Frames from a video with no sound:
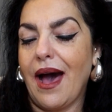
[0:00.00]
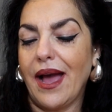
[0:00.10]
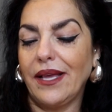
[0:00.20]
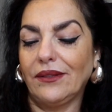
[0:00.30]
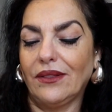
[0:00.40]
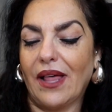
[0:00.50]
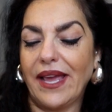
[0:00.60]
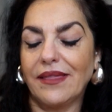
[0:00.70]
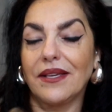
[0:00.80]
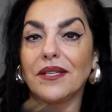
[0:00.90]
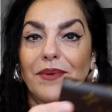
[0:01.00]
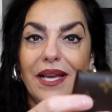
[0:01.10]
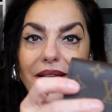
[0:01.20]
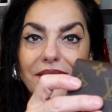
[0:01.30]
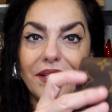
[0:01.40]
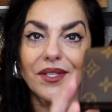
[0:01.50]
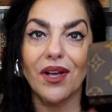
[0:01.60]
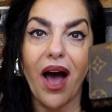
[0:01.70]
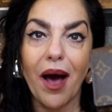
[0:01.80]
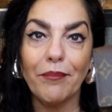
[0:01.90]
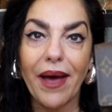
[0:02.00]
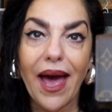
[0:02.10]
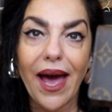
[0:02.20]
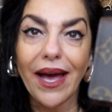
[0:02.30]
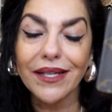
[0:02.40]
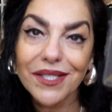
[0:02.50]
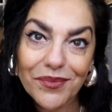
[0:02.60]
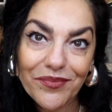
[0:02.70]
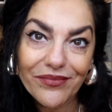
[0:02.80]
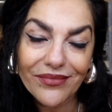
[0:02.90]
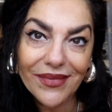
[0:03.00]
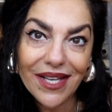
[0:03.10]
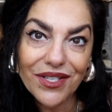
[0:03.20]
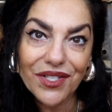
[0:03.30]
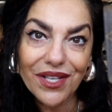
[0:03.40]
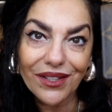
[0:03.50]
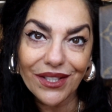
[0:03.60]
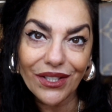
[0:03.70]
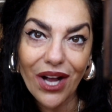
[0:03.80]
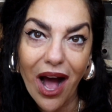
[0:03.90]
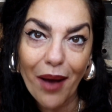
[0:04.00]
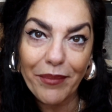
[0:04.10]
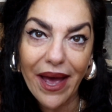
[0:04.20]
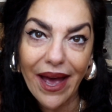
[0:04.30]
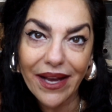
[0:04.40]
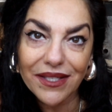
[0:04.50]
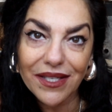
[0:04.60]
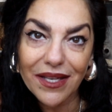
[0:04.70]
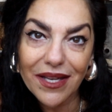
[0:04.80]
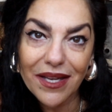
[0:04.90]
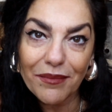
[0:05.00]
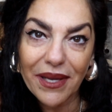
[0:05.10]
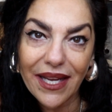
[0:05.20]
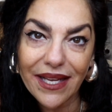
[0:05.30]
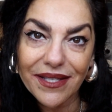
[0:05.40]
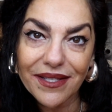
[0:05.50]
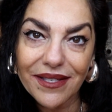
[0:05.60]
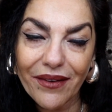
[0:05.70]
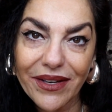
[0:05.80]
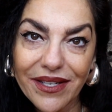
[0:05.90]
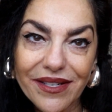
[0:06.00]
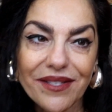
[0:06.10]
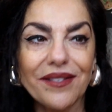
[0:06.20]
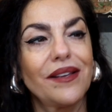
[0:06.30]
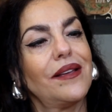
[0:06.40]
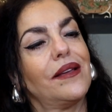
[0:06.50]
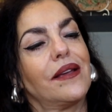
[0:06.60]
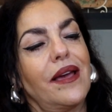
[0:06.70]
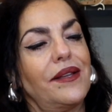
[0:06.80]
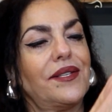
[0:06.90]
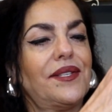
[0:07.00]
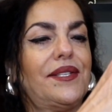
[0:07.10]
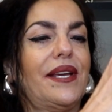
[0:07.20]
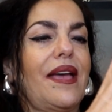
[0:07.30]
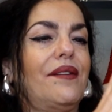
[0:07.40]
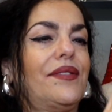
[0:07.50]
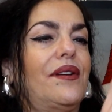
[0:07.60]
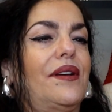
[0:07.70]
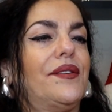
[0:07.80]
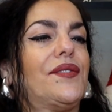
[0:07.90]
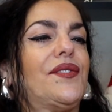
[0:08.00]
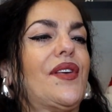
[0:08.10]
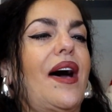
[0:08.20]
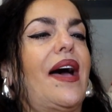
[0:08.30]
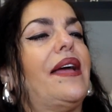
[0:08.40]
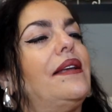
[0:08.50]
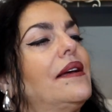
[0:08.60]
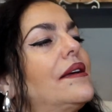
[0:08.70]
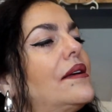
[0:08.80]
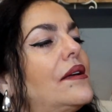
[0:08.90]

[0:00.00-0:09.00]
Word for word: I like this because it's compact, just a little compact piece. Now it does kind of stick out there on the side.